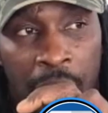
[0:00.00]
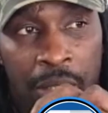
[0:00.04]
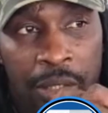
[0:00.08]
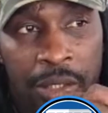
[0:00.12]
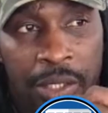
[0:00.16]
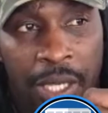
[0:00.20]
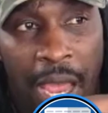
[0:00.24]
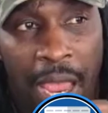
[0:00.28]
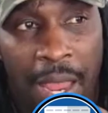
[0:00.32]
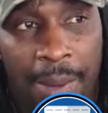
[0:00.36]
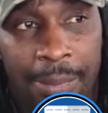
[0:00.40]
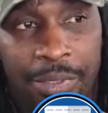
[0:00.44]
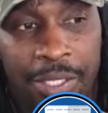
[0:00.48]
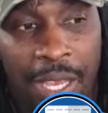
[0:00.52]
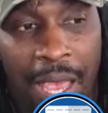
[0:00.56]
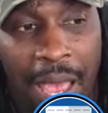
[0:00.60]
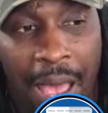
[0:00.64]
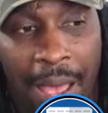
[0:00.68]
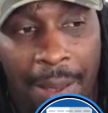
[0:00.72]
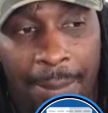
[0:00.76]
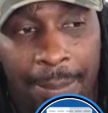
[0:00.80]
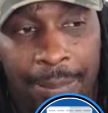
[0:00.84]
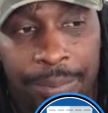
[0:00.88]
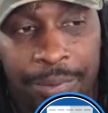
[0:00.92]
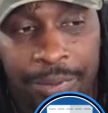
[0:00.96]
Times
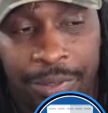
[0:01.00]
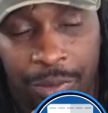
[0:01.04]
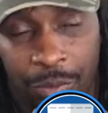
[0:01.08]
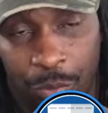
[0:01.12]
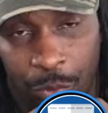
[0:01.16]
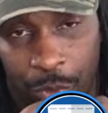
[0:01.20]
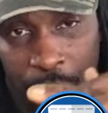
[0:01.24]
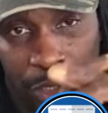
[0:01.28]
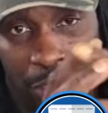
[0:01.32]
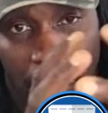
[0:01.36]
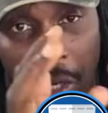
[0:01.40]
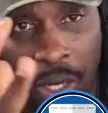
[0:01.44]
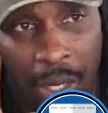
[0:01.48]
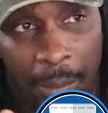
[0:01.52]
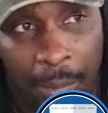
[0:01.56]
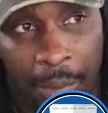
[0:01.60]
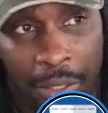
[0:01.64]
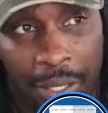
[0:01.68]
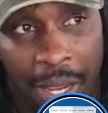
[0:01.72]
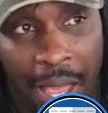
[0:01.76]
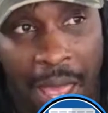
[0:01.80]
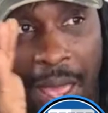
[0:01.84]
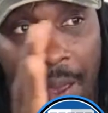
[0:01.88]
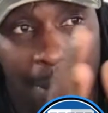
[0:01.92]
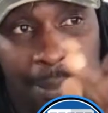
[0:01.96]
amps. We talk about
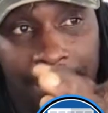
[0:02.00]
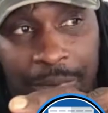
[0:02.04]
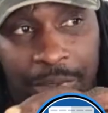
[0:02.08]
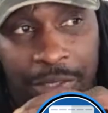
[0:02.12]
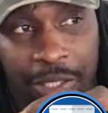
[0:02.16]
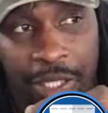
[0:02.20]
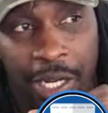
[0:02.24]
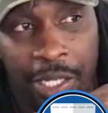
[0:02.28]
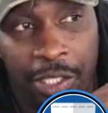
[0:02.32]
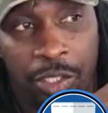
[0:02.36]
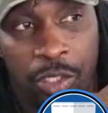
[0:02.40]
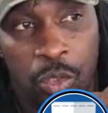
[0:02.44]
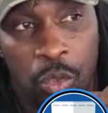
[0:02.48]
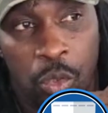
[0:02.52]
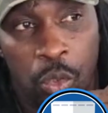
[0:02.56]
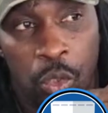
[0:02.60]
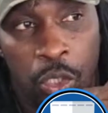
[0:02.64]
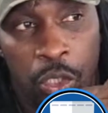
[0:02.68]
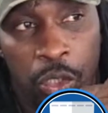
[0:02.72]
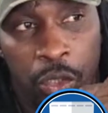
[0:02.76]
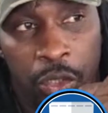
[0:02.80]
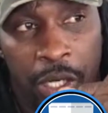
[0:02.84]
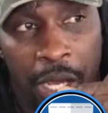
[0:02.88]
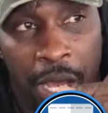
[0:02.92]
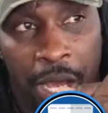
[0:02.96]
amps, and I told
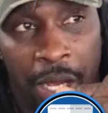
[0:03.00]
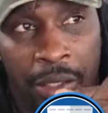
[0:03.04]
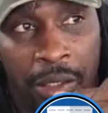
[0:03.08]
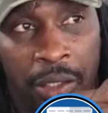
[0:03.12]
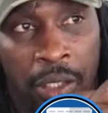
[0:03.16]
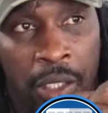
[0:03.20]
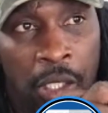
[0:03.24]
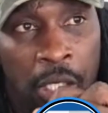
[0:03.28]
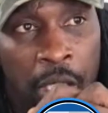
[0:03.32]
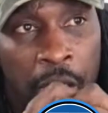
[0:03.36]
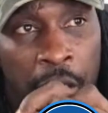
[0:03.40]
you that